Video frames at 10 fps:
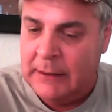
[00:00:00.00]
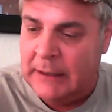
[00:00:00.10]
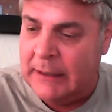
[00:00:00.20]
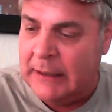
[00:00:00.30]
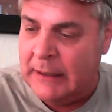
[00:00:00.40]

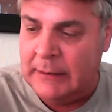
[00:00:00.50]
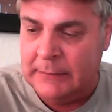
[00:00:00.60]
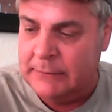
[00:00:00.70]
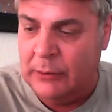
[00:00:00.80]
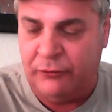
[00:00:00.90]

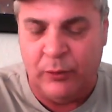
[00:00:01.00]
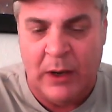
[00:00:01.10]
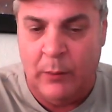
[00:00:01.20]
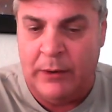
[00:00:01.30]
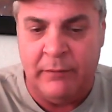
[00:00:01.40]
No
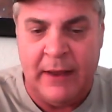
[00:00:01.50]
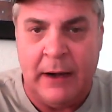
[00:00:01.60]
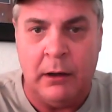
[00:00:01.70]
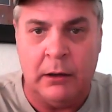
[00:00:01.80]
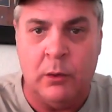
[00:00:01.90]
sweat winner
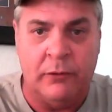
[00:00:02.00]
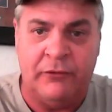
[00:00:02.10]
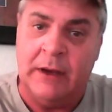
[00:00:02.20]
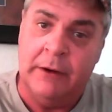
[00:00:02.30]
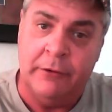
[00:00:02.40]
there. And of course,
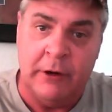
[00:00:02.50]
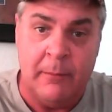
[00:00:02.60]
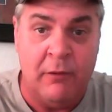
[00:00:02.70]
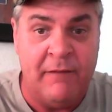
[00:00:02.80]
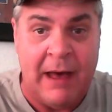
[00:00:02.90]
the under in the
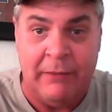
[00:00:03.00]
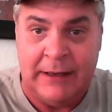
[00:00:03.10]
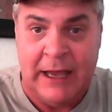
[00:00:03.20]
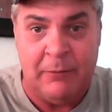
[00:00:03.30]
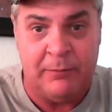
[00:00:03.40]
Mo Valley
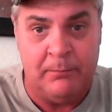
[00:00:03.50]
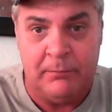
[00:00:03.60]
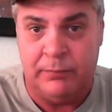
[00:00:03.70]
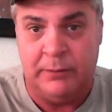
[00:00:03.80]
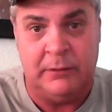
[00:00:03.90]
game with,
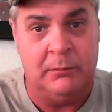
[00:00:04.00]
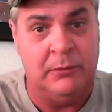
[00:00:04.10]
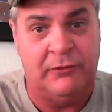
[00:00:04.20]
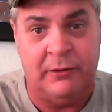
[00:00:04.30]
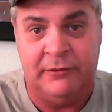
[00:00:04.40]
you know,
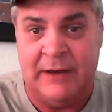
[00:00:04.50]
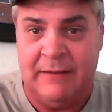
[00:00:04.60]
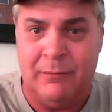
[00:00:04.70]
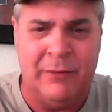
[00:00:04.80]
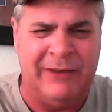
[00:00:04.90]
Missouri
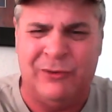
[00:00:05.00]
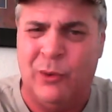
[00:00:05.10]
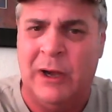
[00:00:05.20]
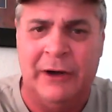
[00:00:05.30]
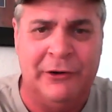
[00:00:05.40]
State, where they
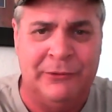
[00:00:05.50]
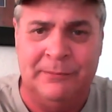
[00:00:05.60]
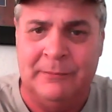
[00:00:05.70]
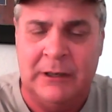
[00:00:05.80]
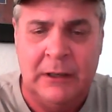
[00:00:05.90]
score 100
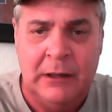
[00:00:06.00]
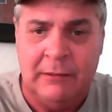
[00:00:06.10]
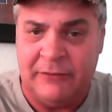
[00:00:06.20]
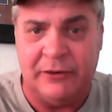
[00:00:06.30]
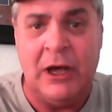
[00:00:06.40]
and
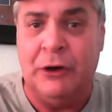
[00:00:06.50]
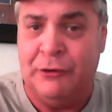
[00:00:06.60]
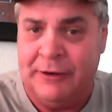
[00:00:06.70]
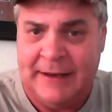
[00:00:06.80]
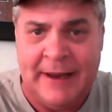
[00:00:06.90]
less than
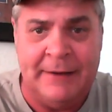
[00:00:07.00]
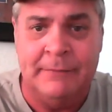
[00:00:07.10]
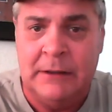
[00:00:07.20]
110.